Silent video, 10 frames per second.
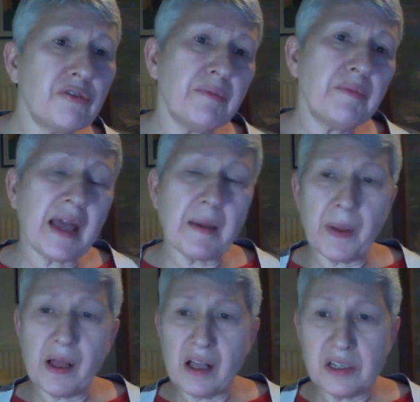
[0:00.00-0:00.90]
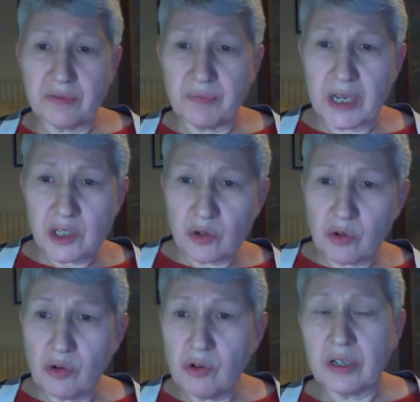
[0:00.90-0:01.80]
from that part of my
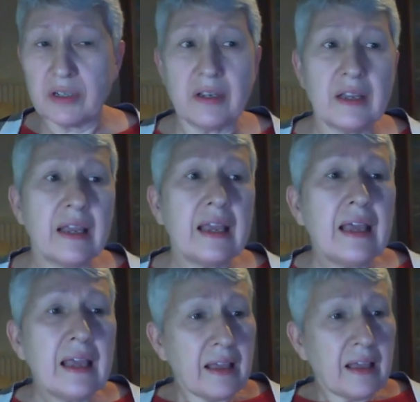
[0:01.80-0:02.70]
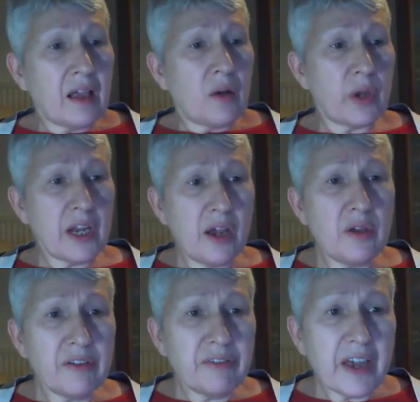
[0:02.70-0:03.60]
talk, we know
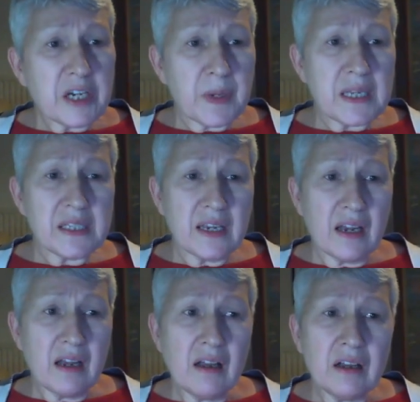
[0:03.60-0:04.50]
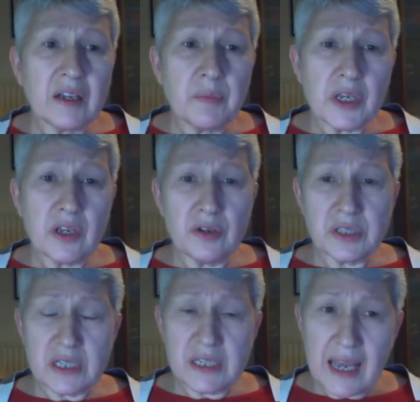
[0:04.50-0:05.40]
that phage PCR can be
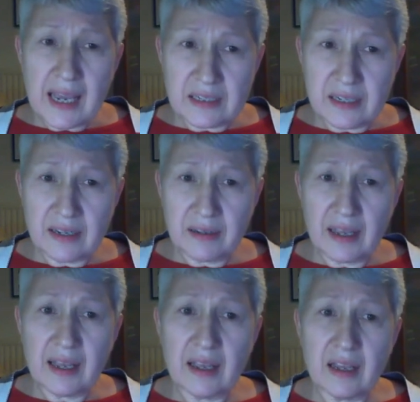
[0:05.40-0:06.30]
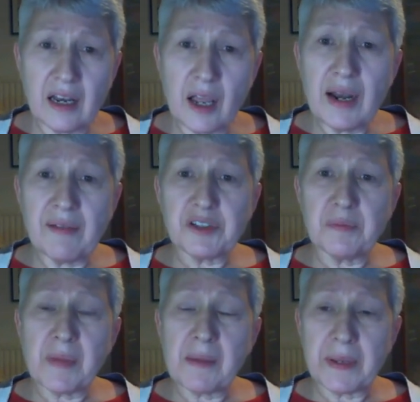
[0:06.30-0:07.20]
used to detect low levels
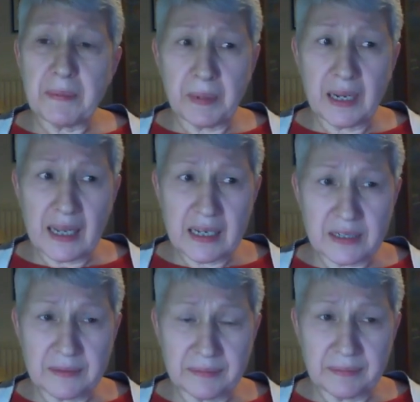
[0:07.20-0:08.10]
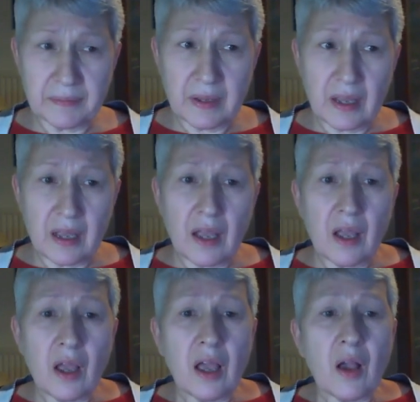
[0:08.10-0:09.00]
of MAP in blood.
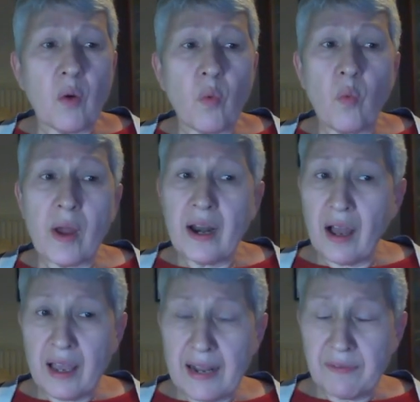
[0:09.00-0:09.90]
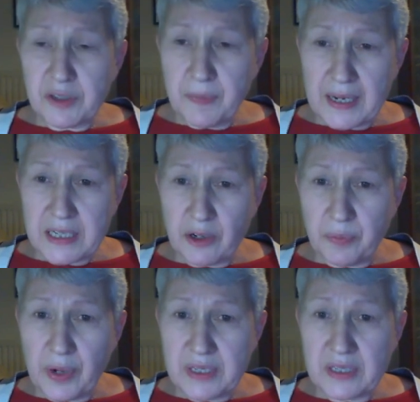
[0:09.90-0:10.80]
When higher levels of bacteria
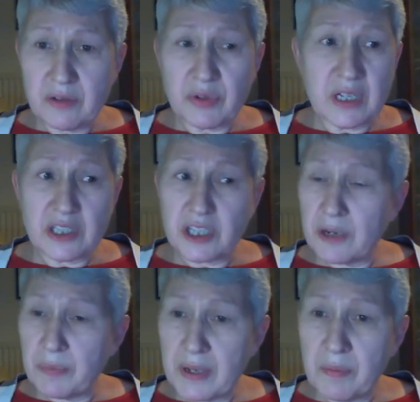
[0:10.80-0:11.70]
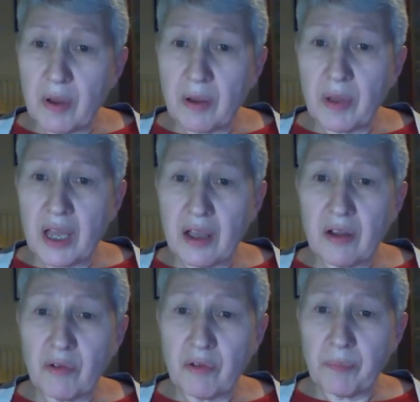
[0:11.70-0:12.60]
are present, results are going to be
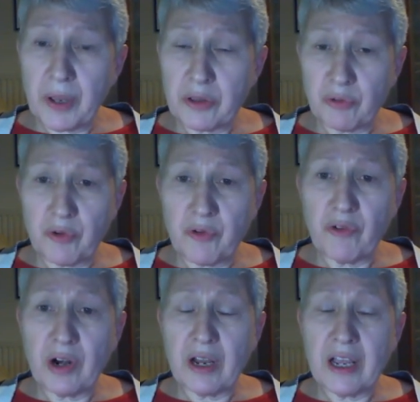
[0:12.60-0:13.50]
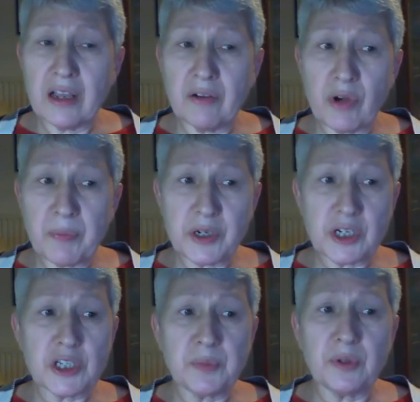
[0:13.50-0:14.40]
both
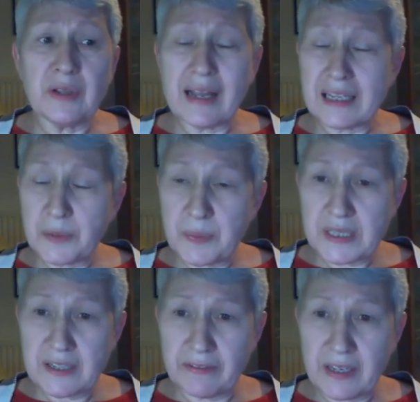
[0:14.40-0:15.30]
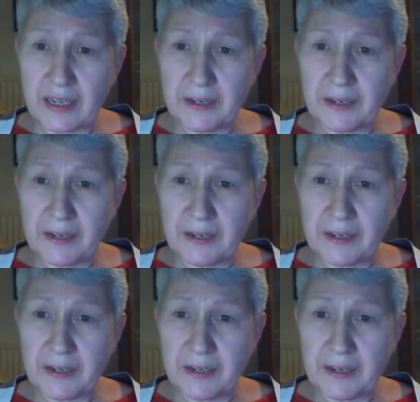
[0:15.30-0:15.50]
reproducible and specific.